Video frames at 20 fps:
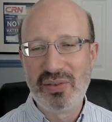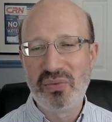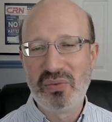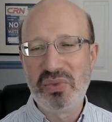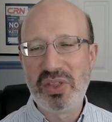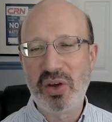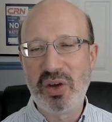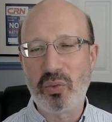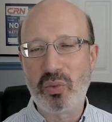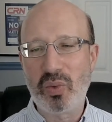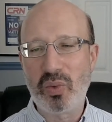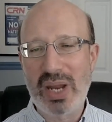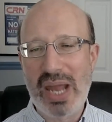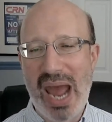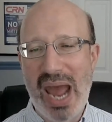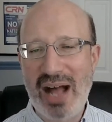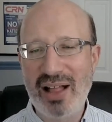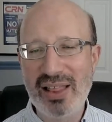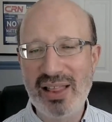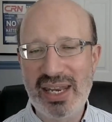The
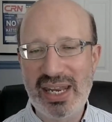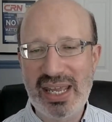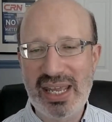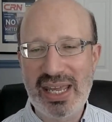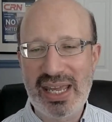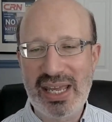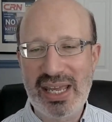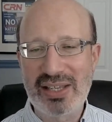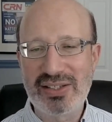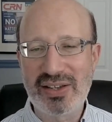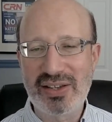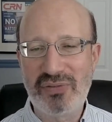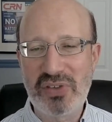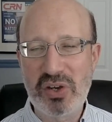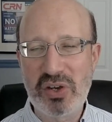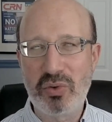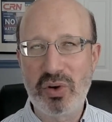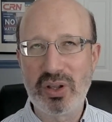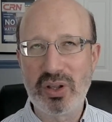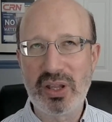reality is, if
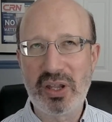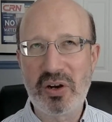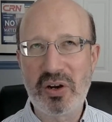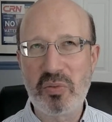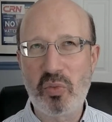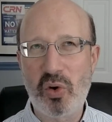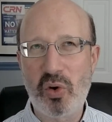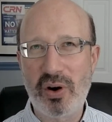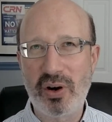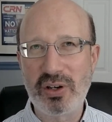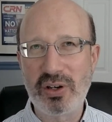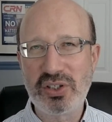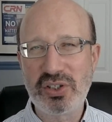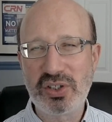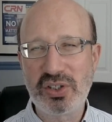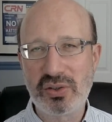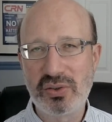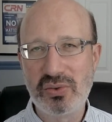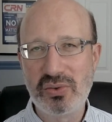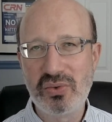you were a little more
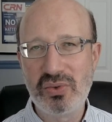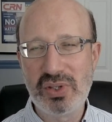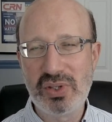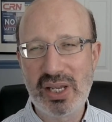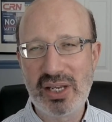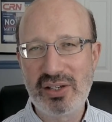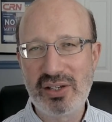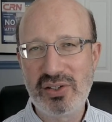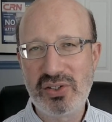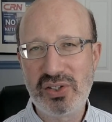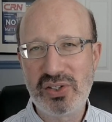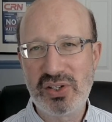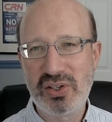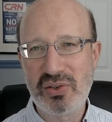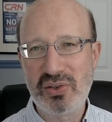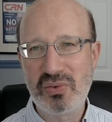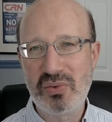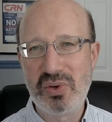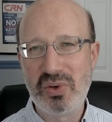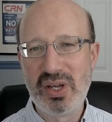tuned
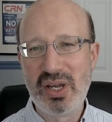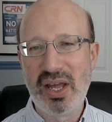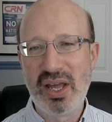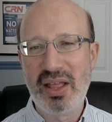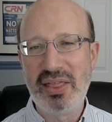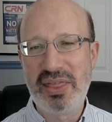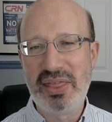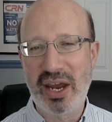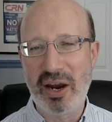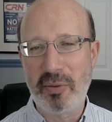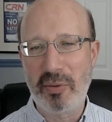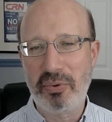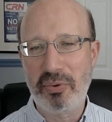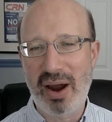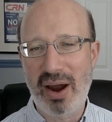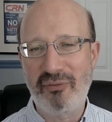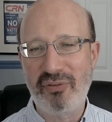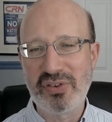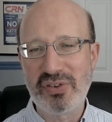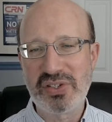into their
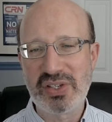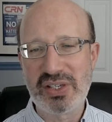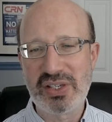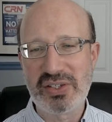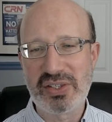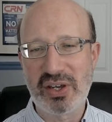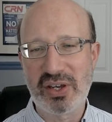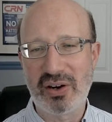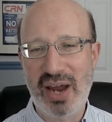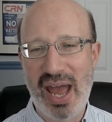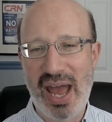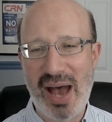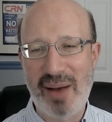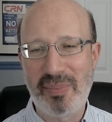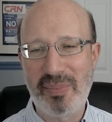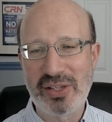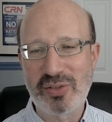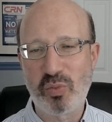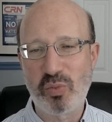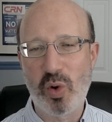preferences, their
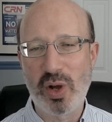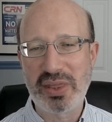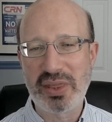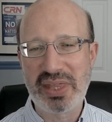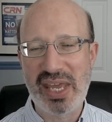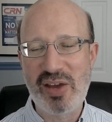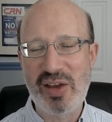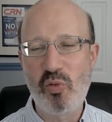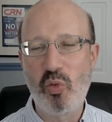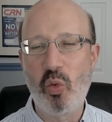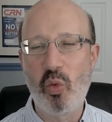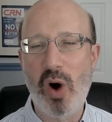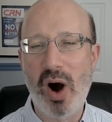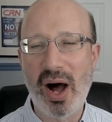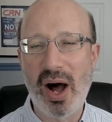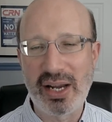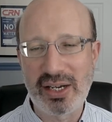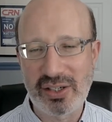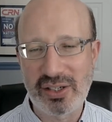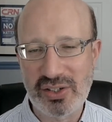habits, what they
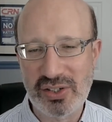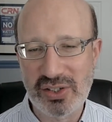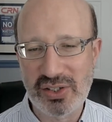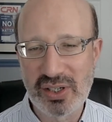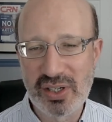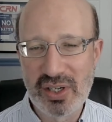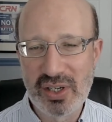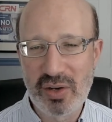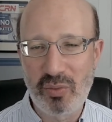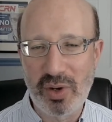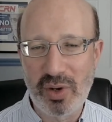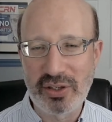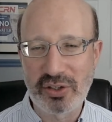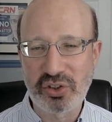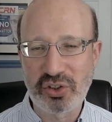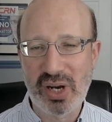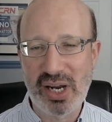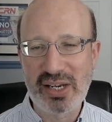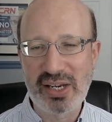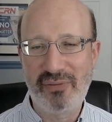want when they're
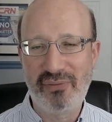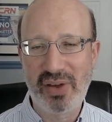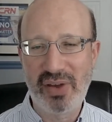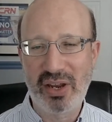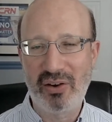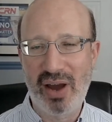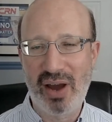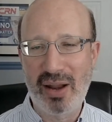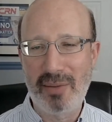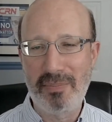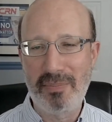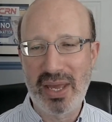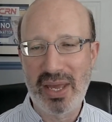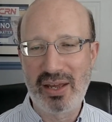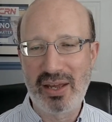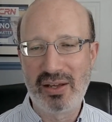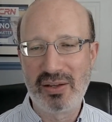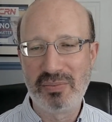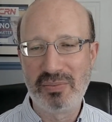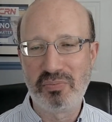trying to figure out a
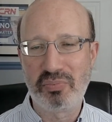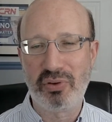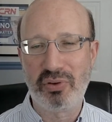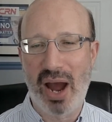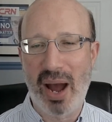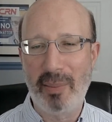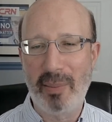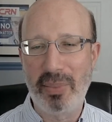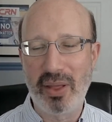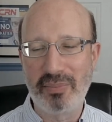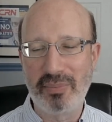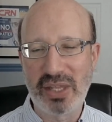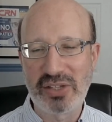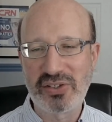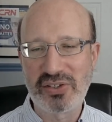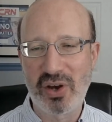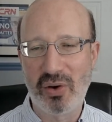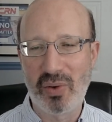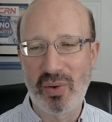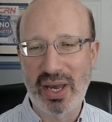big problem that's
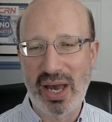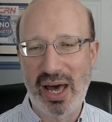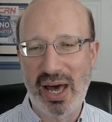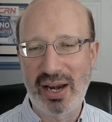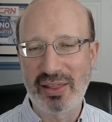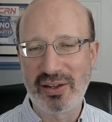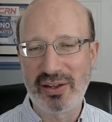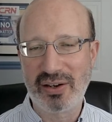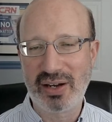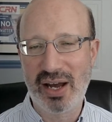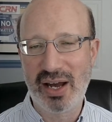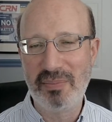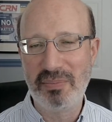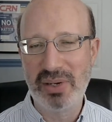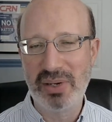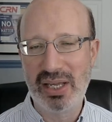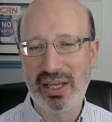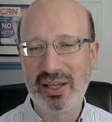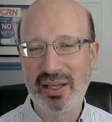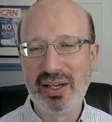going on in their
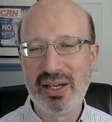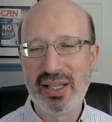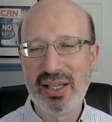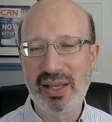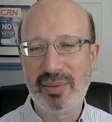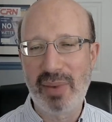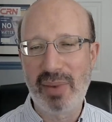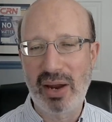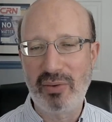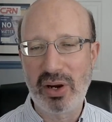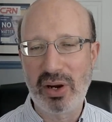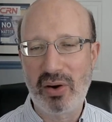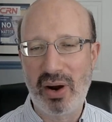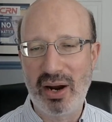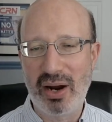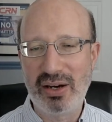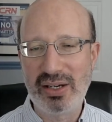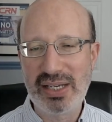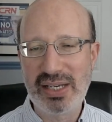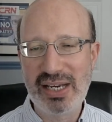company that might
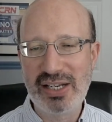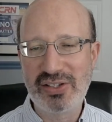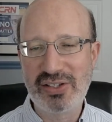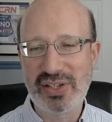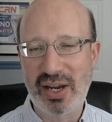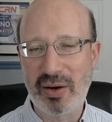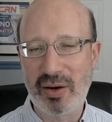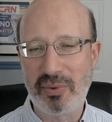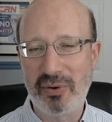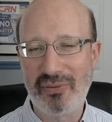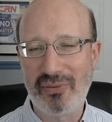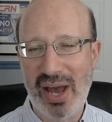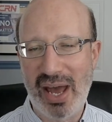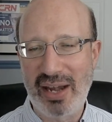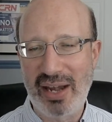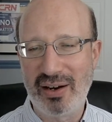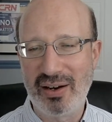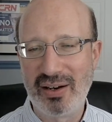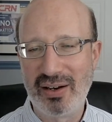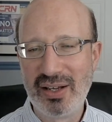require a data center
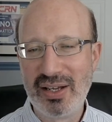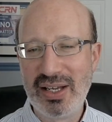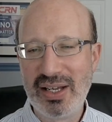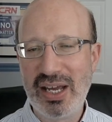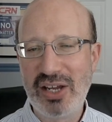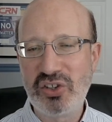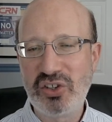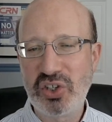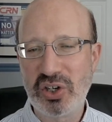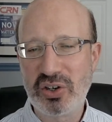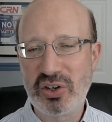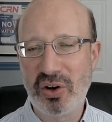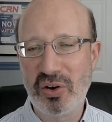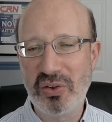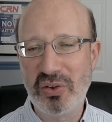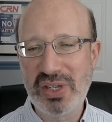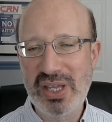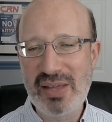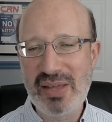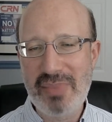provider, is your
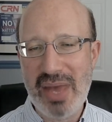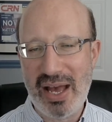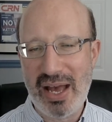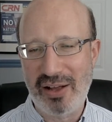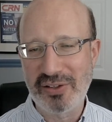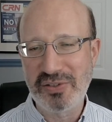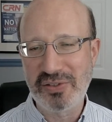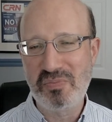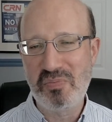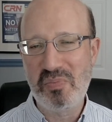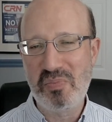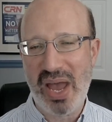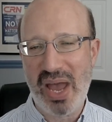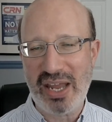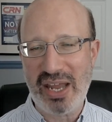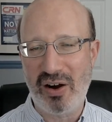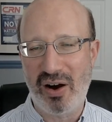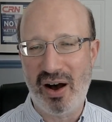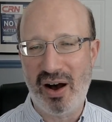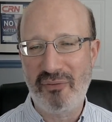cold emails
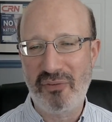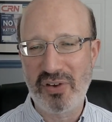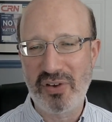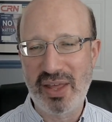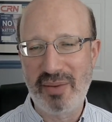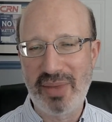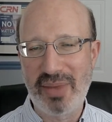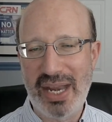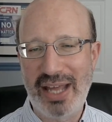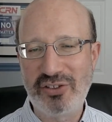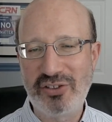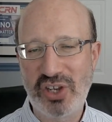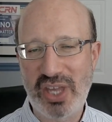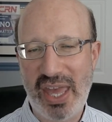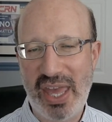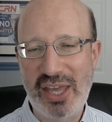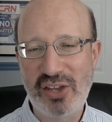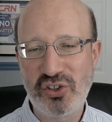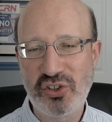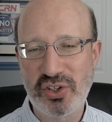might offer them an
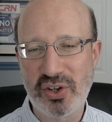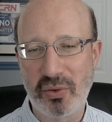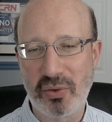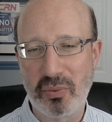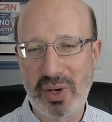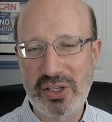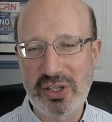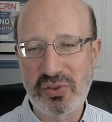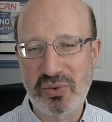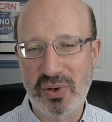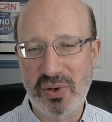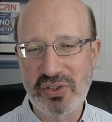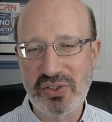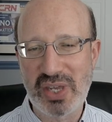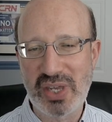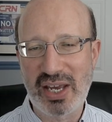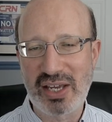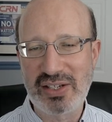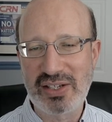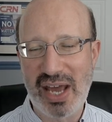educational resource,
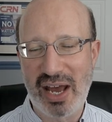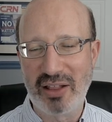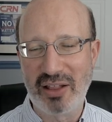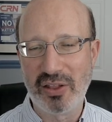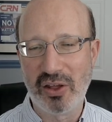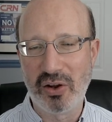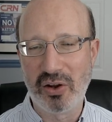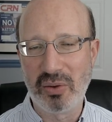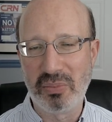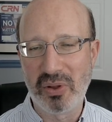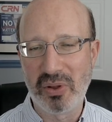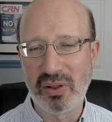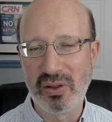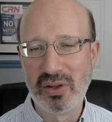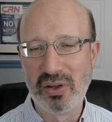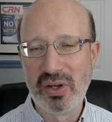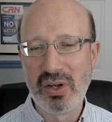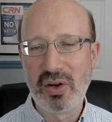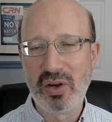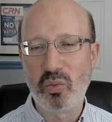like a downloadable
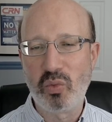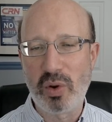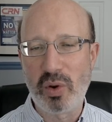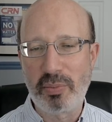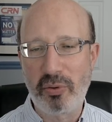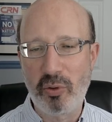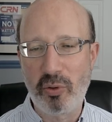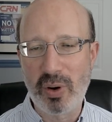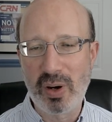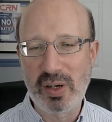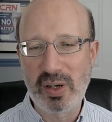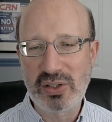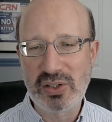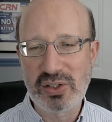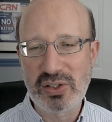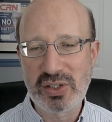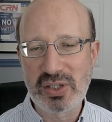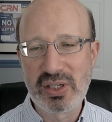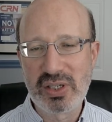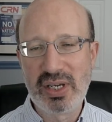report,
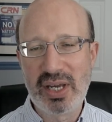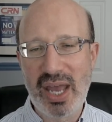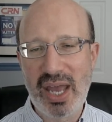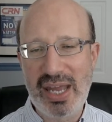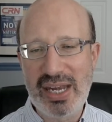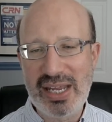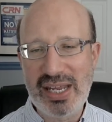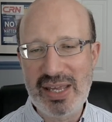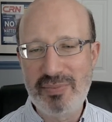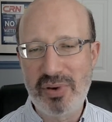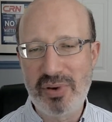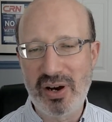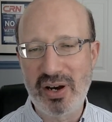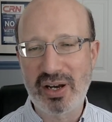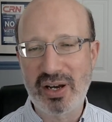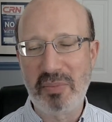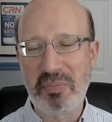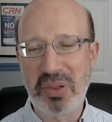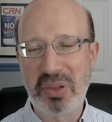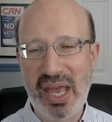an
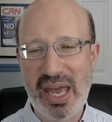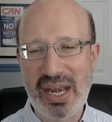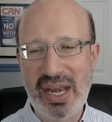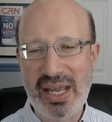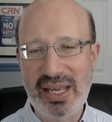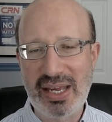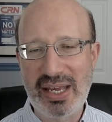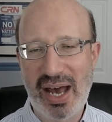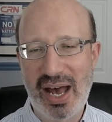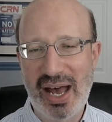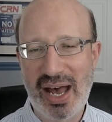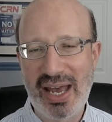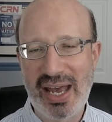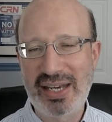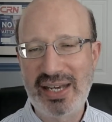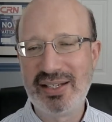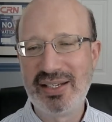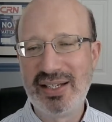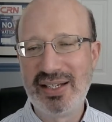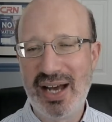ebook, a planning
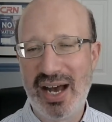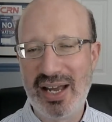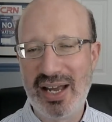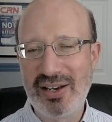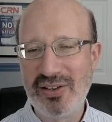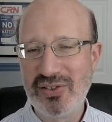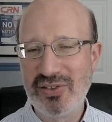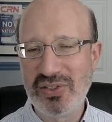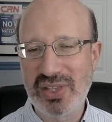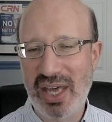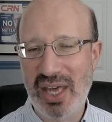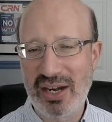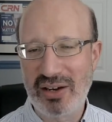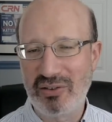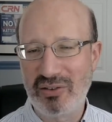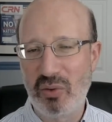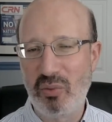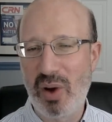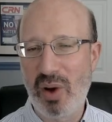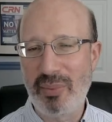guide, a
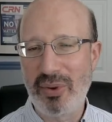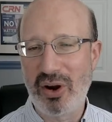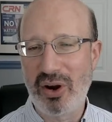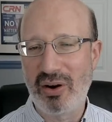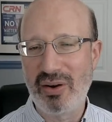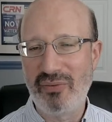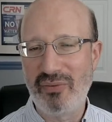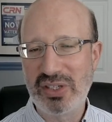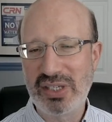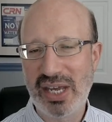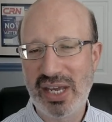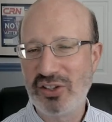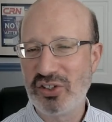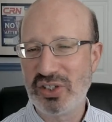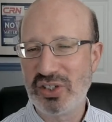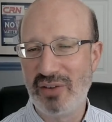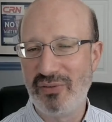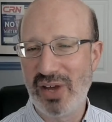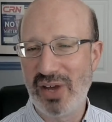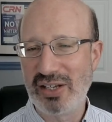newsletter, a webinar
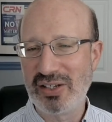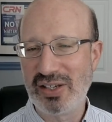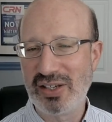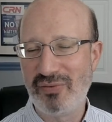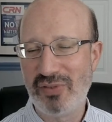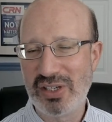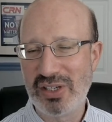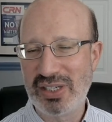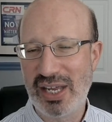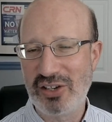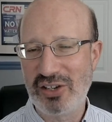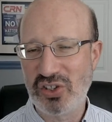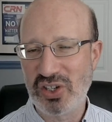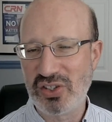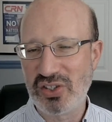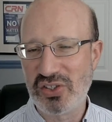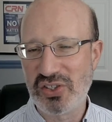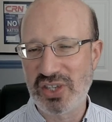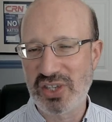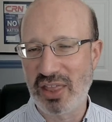invitation, event
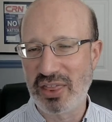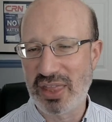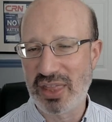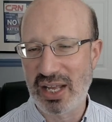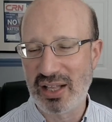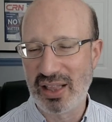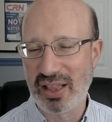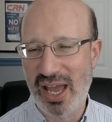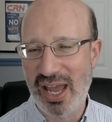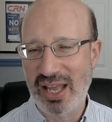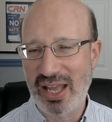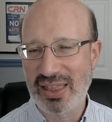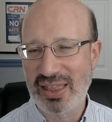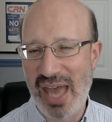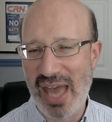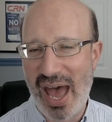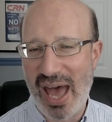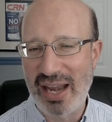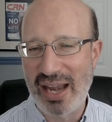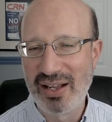invitation, something like
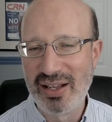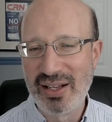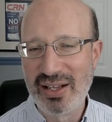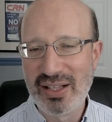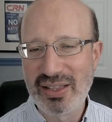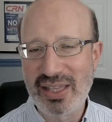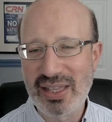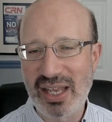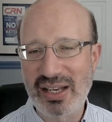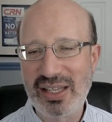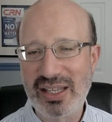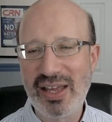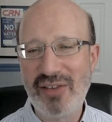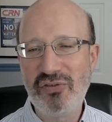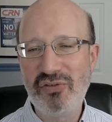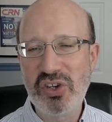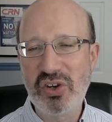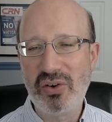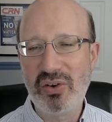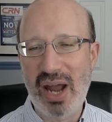that, that
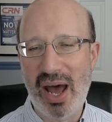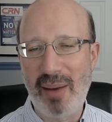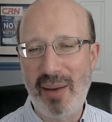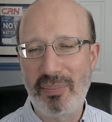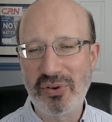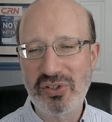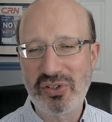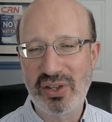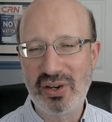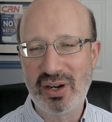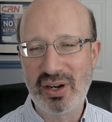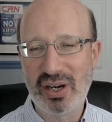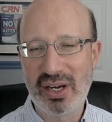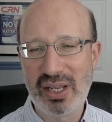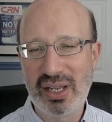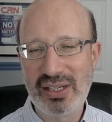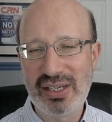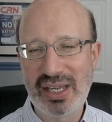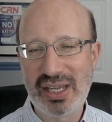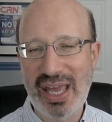gives you an
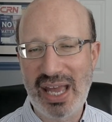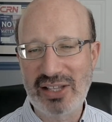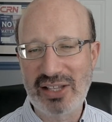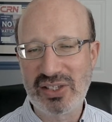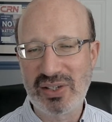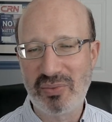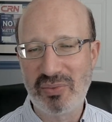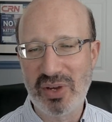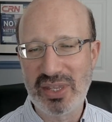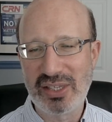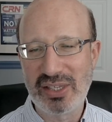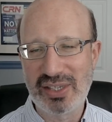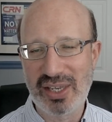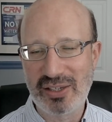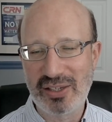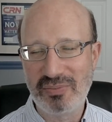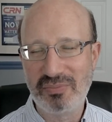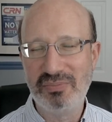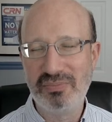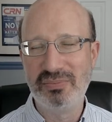opportunity to get someone that
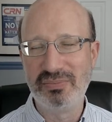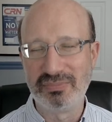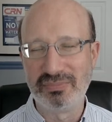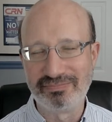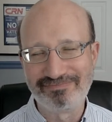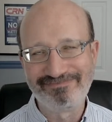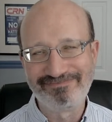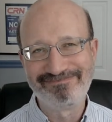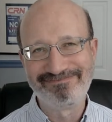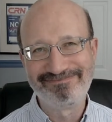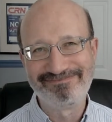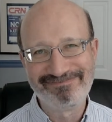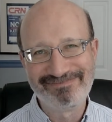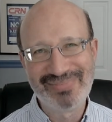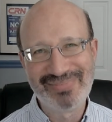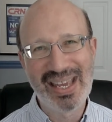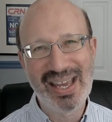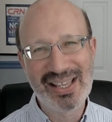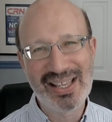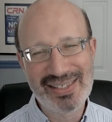says,
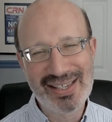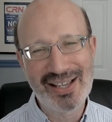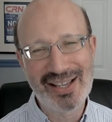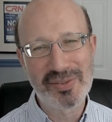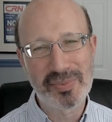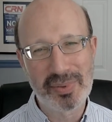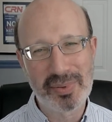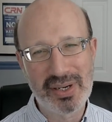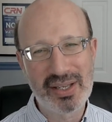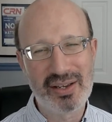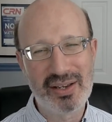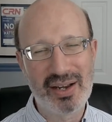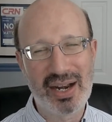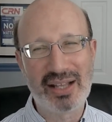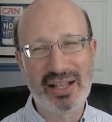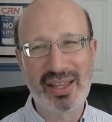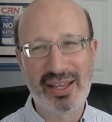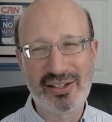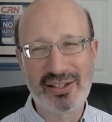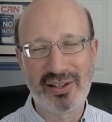yeah, that sounds pretty good.
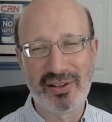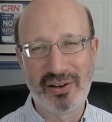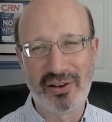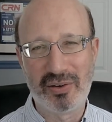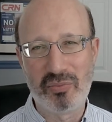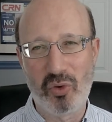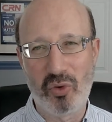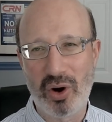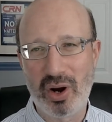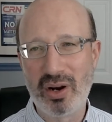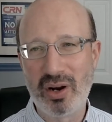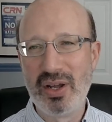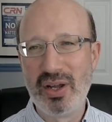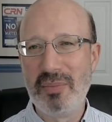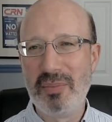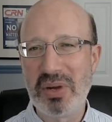I'd like to learn more.